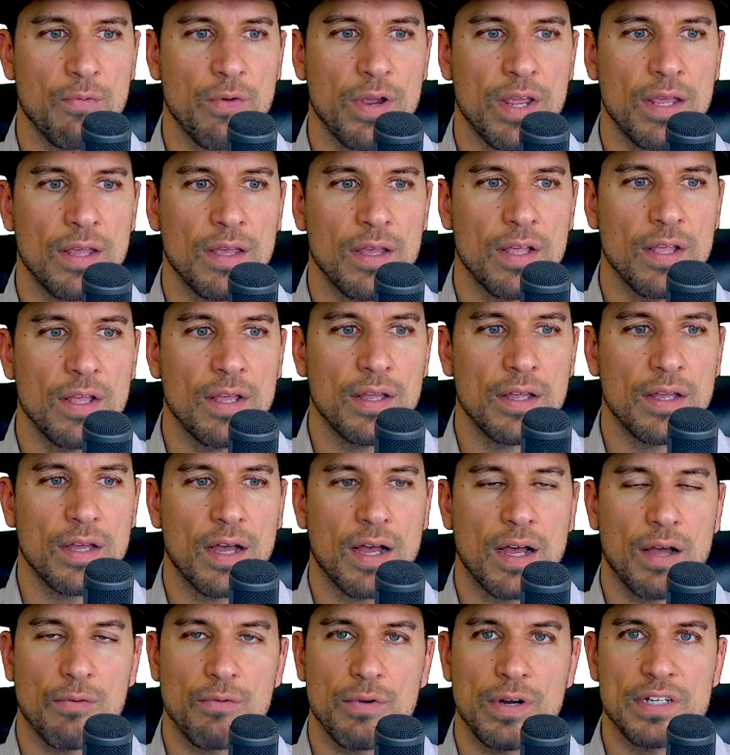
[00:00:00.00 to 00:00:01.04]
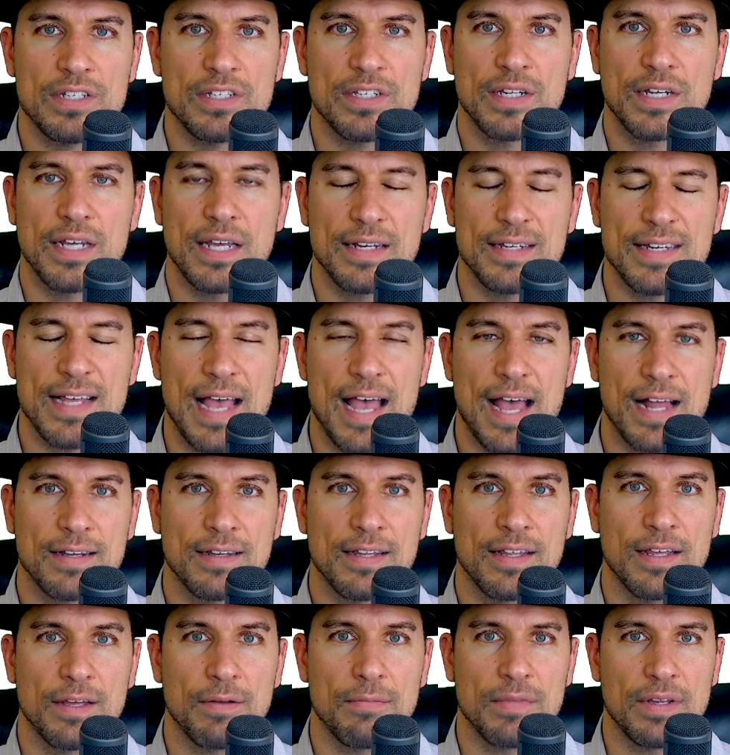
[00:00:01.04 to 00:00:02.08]
We recently attacked
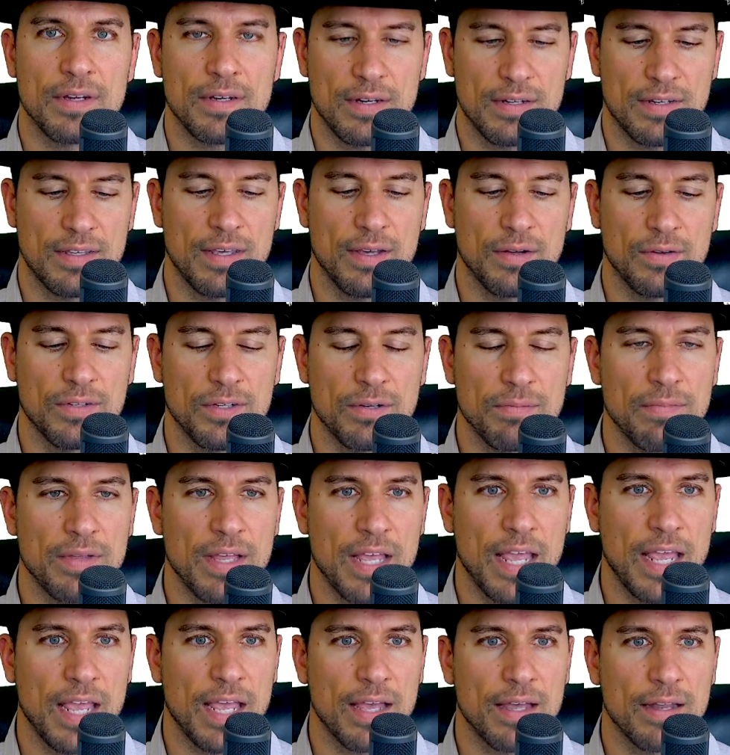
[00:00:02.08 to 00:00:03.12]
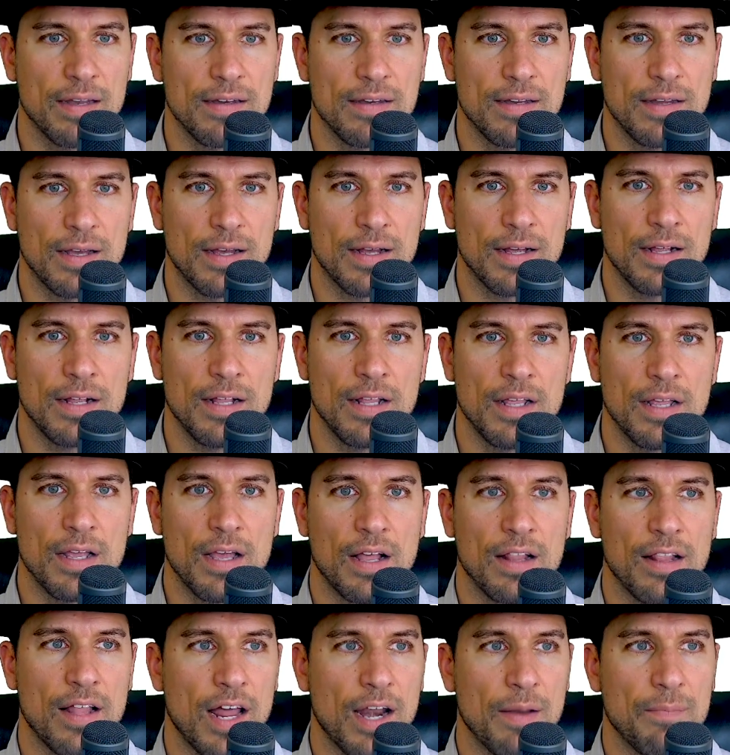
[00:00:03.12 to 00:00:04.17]
him and killed him, and
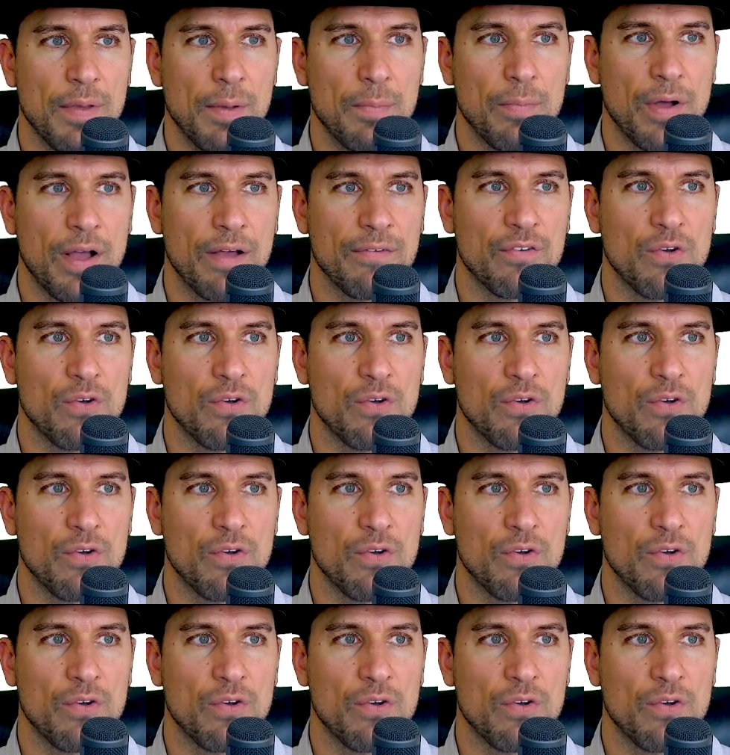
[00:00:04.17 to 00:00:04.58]
a lot of people have